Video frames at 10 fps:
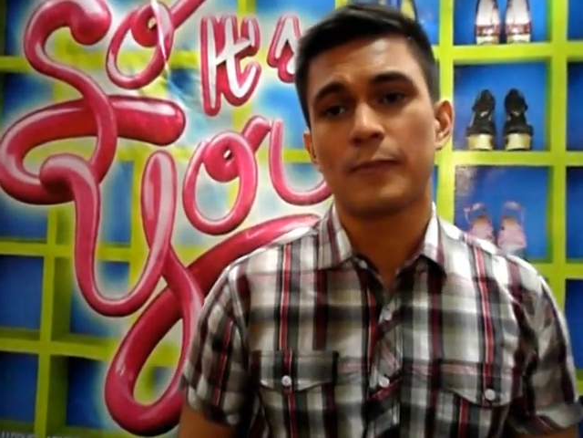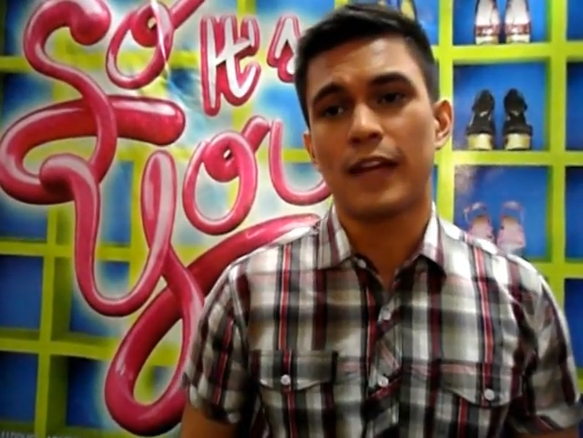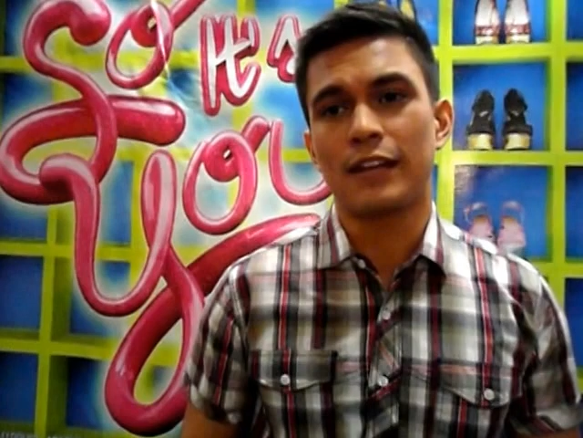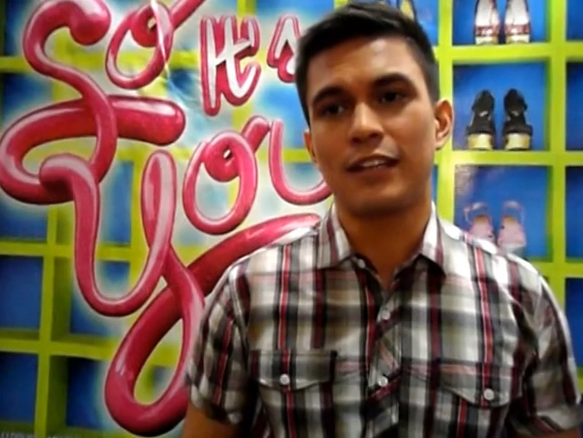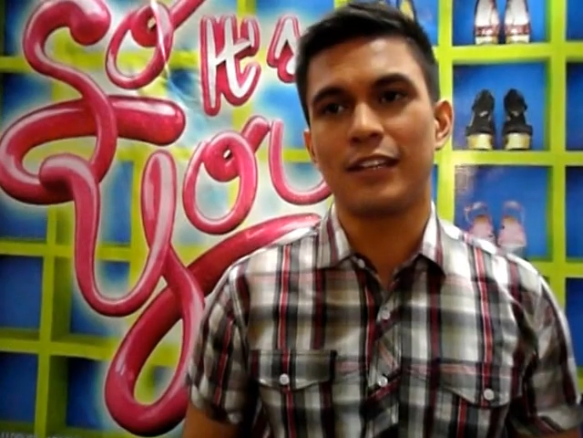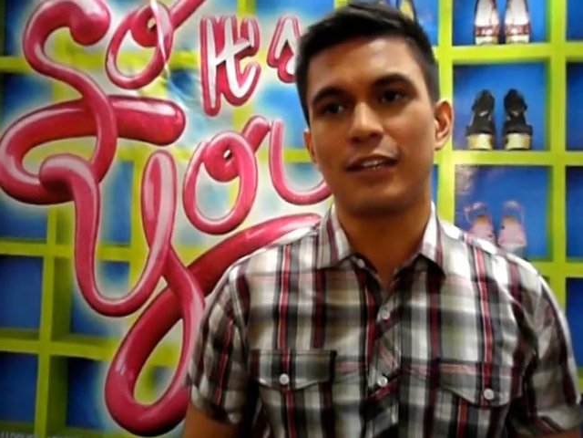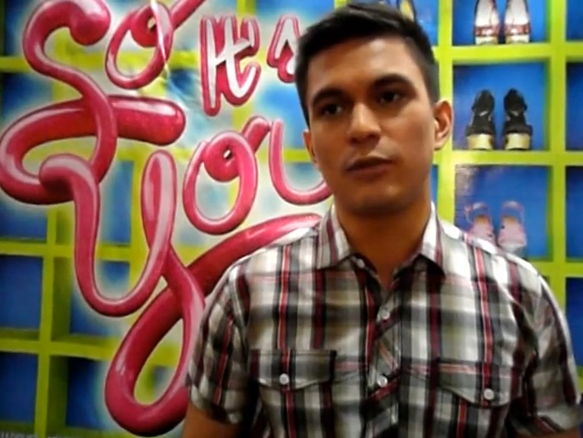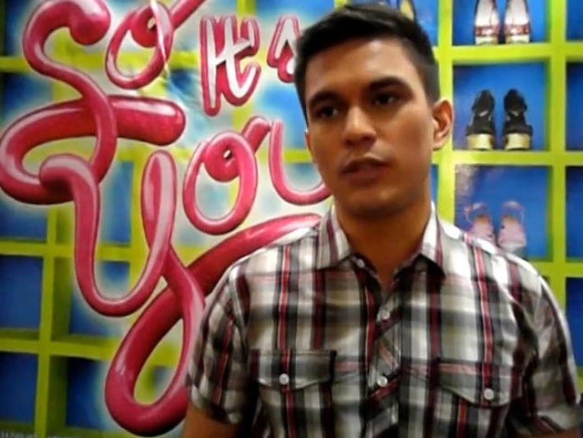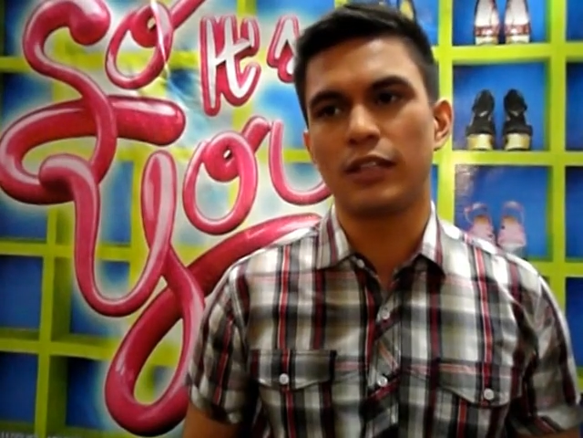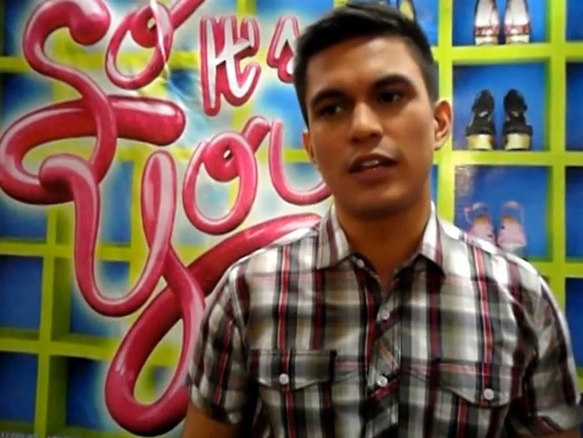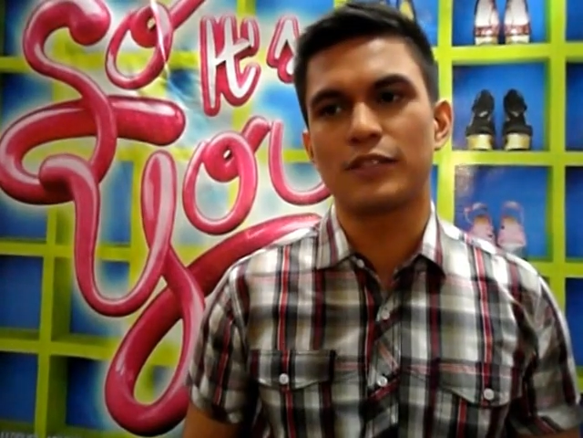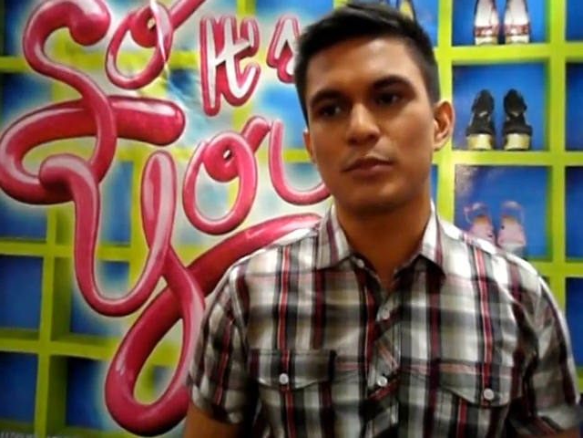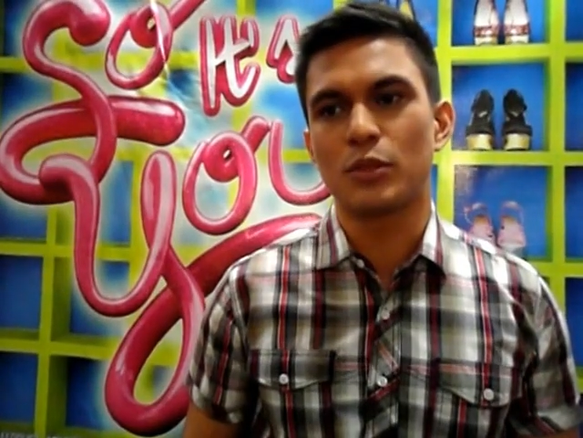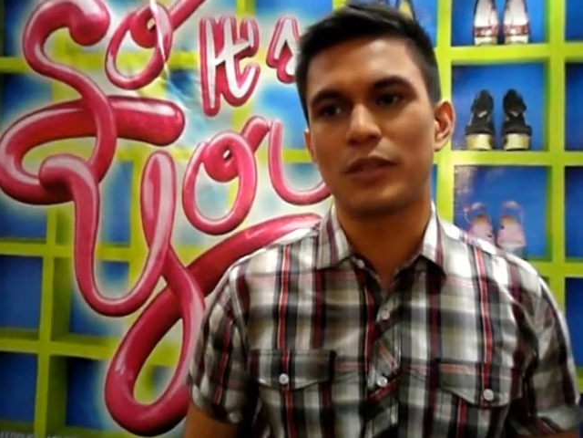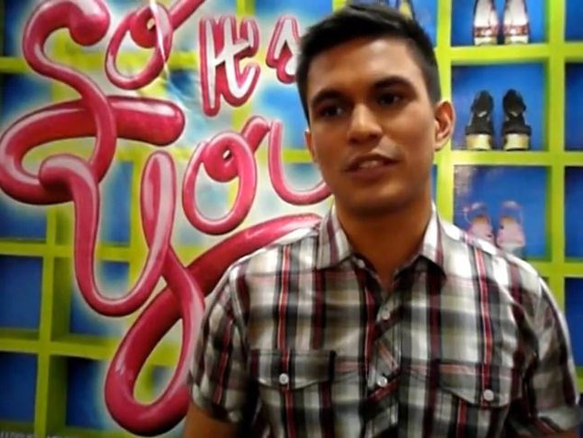and he really loves him
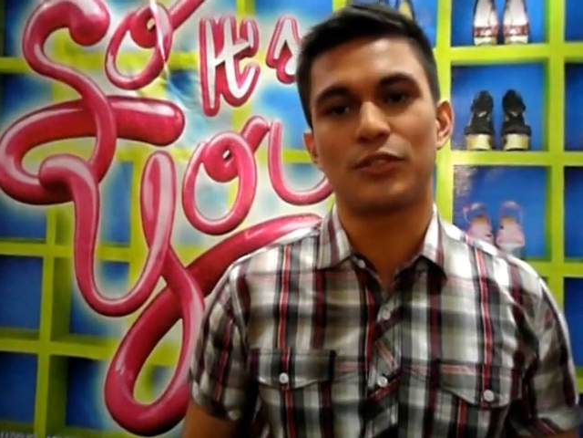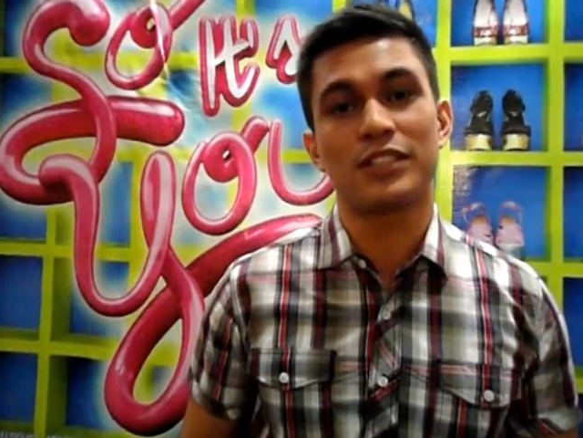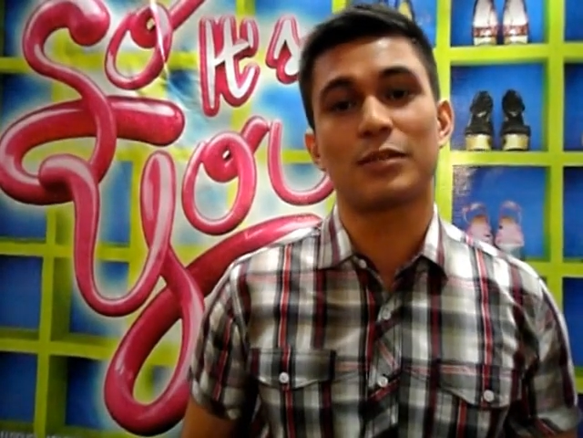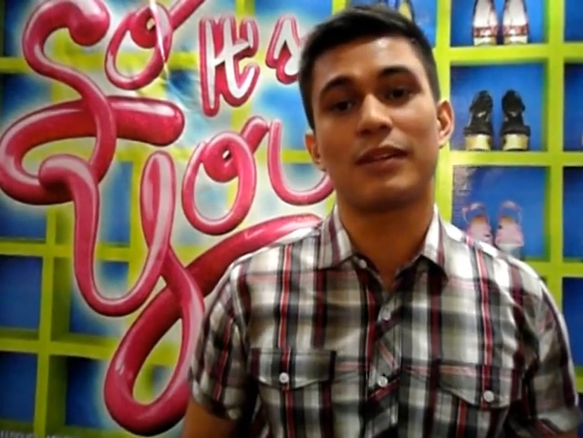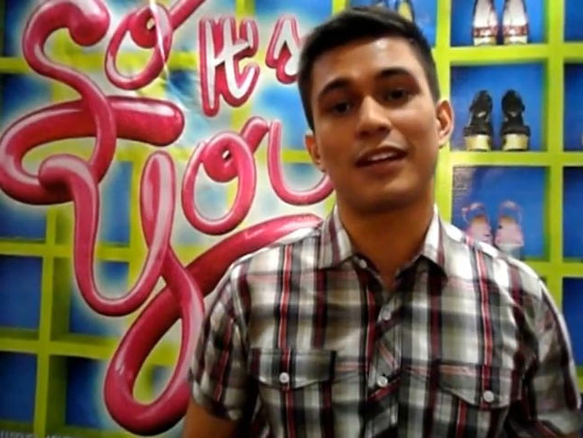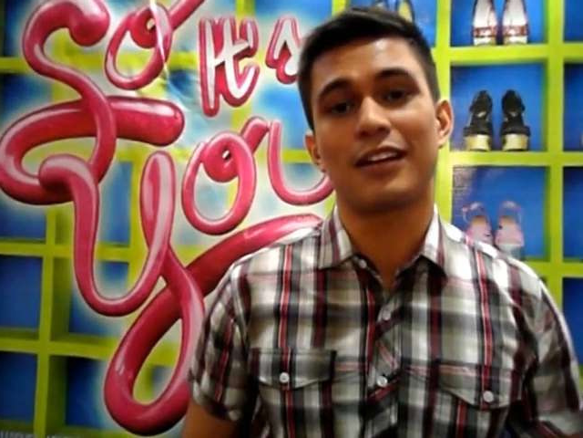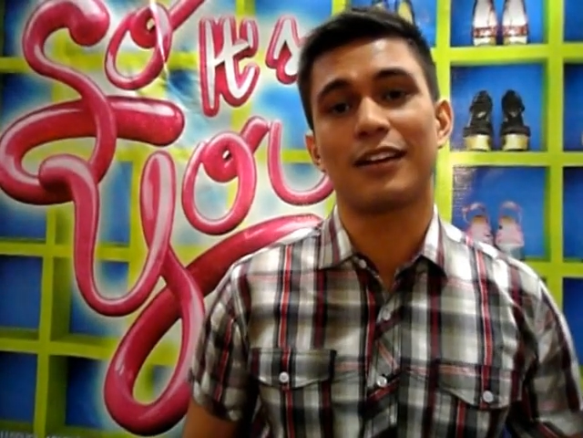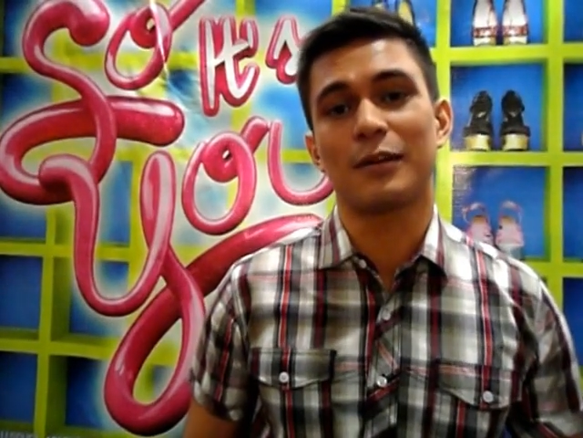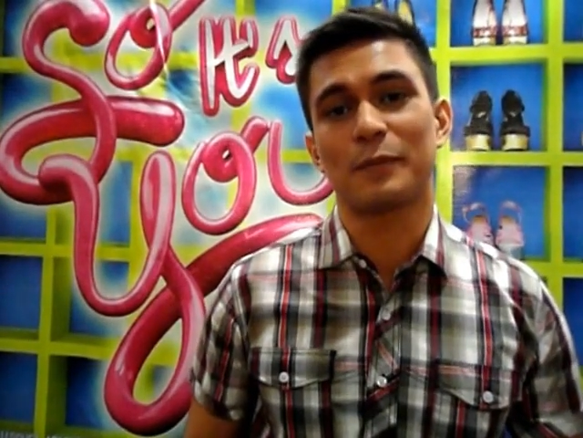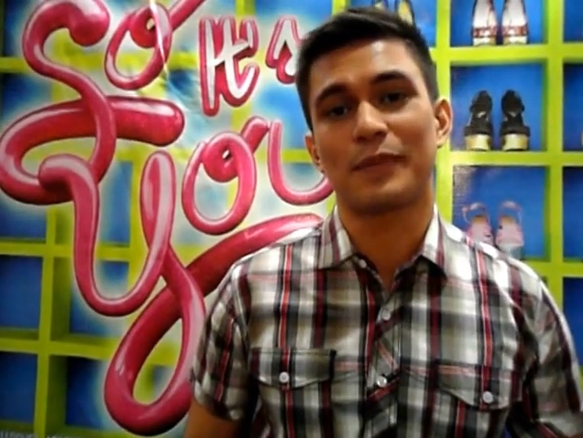so much. He treats him like a